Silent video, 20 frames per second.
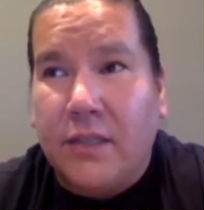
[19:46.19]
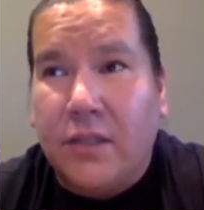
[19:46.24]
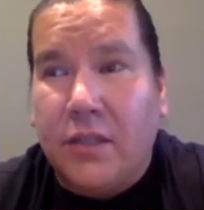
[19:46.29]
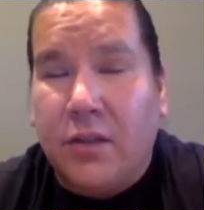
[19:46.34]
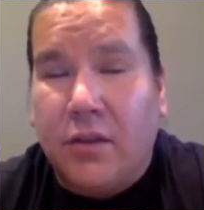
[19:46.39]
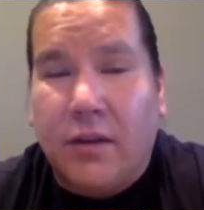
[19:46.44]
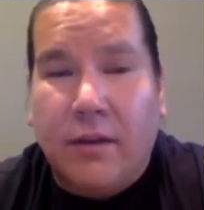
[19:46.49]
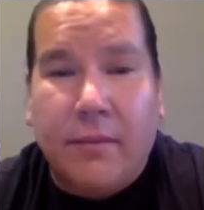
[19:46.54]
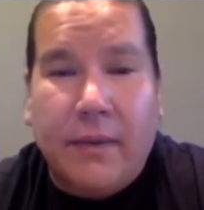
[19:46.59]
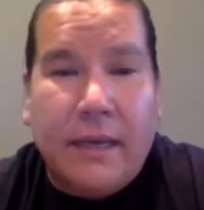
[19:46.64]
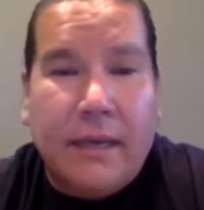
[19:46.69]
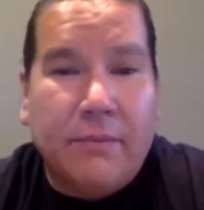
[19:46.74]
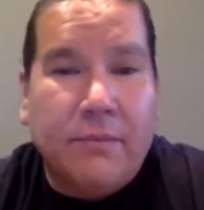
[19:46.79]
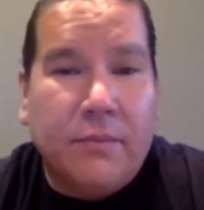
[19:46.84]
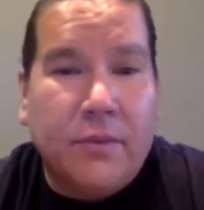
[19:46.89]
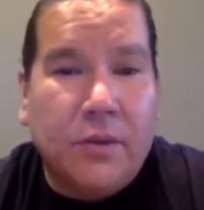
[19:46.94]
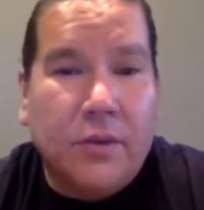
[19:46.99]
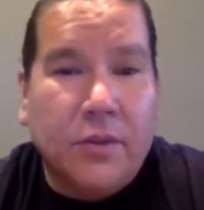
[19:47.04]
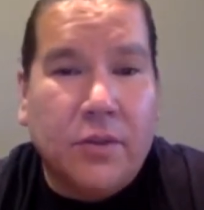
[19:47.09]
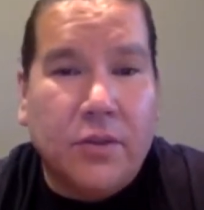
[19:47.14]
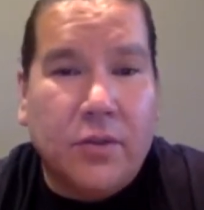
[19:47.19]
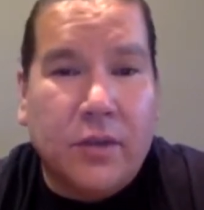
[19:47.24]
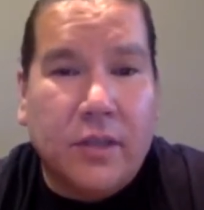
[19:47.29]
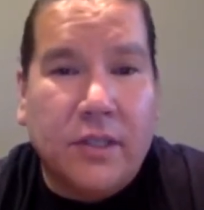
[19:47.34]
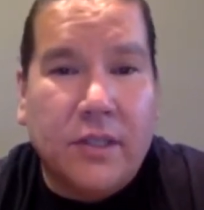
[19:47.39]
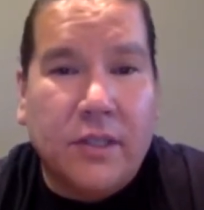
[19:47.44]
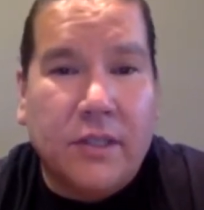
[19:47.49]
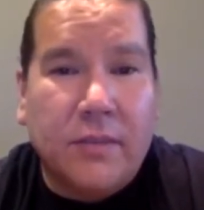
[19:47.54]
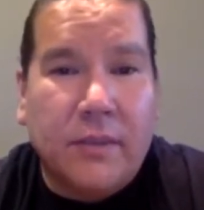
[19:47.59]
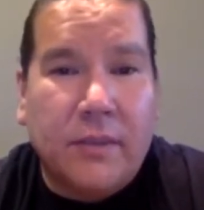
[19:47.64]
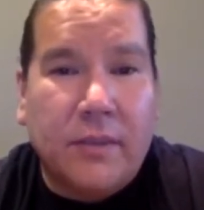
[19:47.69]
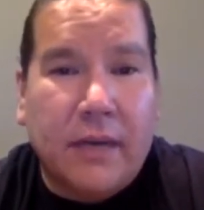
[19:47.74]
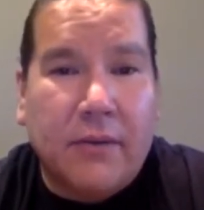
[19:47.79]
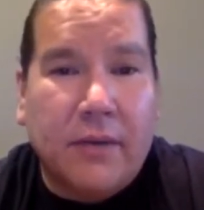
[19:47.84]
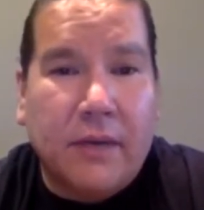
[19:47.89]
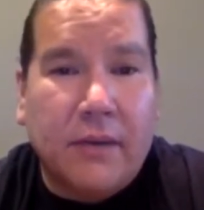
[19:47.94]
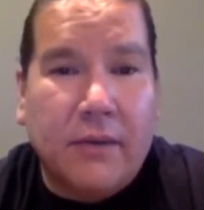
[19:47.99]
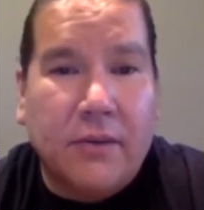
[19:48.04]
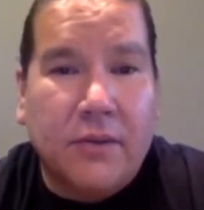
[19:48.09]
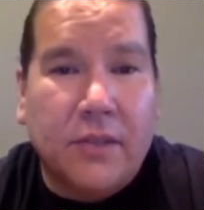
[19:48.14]
You know, I made those choices back
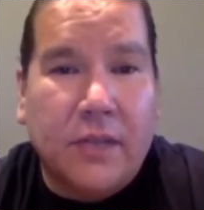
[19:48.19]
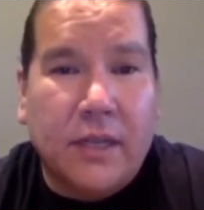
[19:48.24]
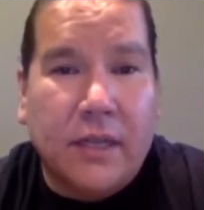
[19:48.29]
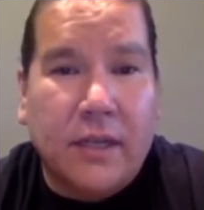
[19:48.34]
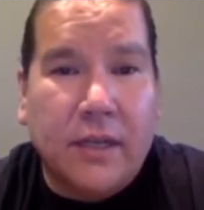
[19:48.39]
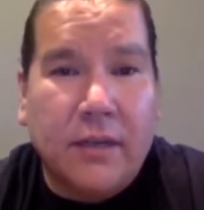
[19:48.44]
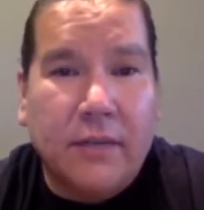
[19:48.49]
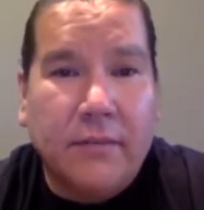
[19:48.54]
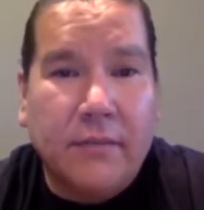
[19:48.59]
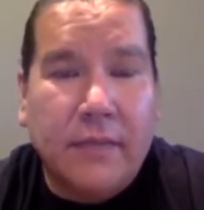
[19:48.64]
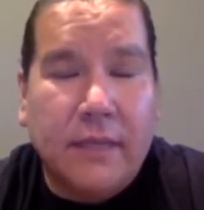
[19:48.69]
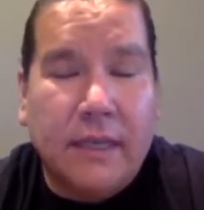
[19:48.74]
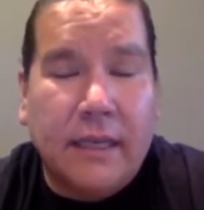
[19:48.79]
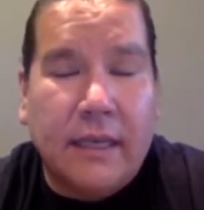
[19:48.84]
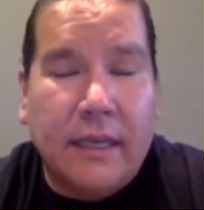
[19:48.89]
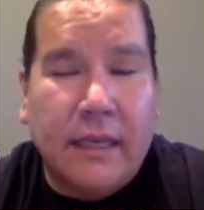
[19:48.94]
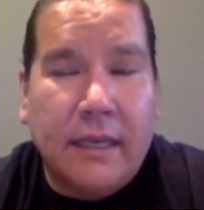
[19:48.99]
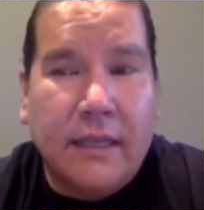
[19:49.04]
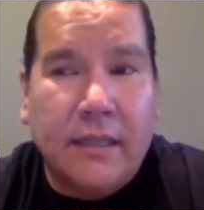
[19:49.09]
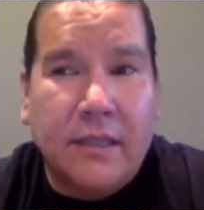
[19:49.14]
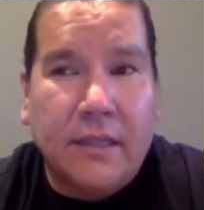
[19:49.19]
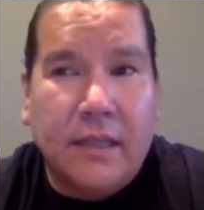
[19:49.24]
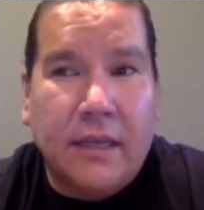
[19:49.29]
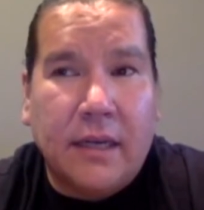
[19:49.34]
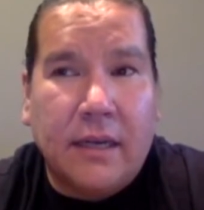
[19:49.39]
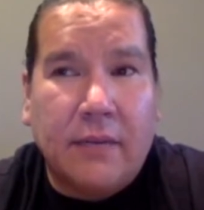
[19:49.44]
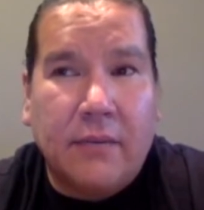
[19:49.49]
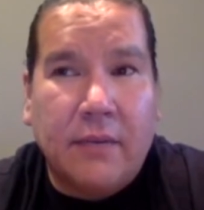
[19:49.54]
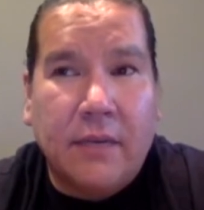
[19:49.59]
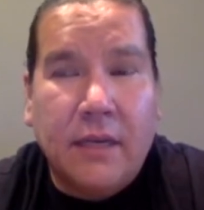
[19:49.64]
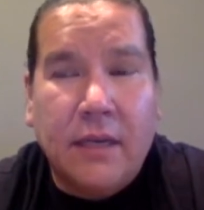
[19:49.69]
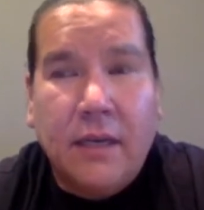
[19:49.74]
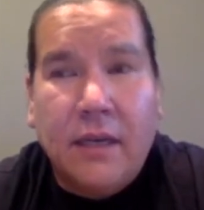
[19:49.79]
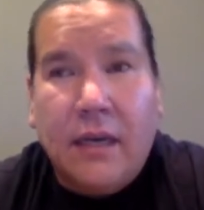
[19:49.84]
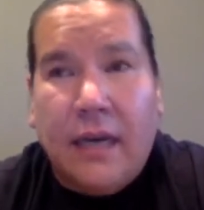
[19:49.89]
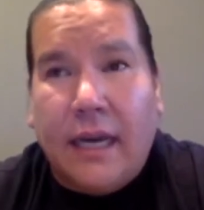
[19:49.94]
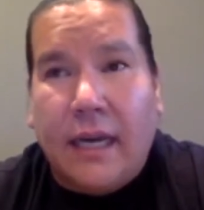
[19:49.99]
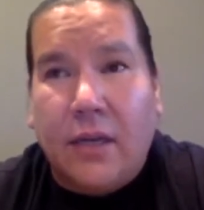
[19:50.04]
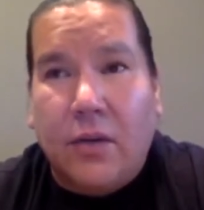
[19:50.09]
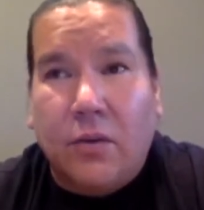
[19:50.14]
when I was younger, and
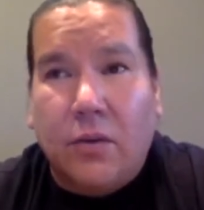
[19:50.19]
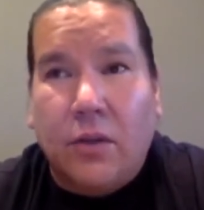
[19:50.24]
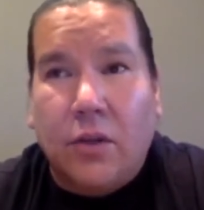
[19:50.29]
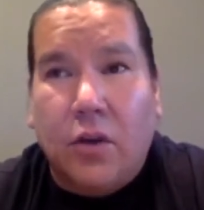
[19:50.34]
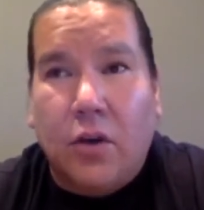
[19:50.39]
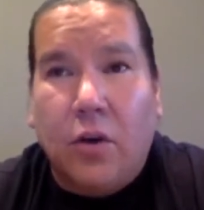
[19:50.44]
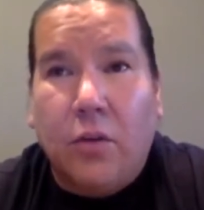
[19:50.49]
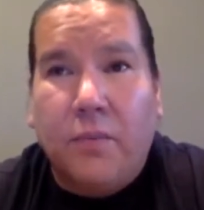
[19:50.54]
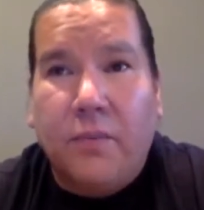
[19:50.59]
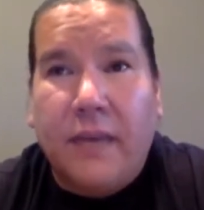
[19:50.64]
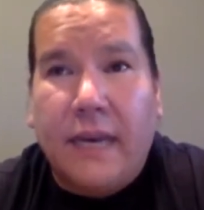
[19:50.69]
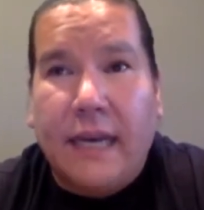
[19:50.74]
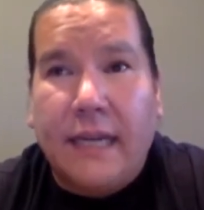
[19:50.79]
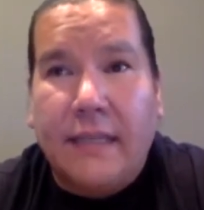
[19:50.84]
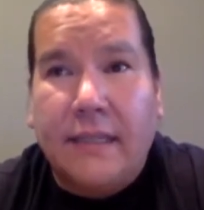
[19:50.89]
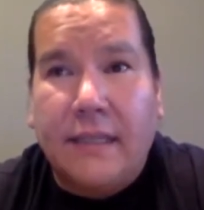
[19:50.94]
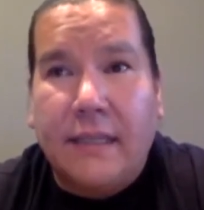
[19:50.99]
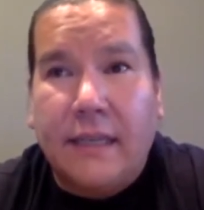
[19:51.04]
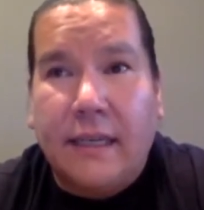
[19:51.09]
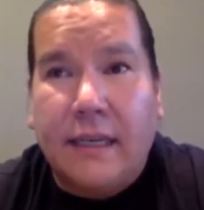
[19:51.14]
I can only hope that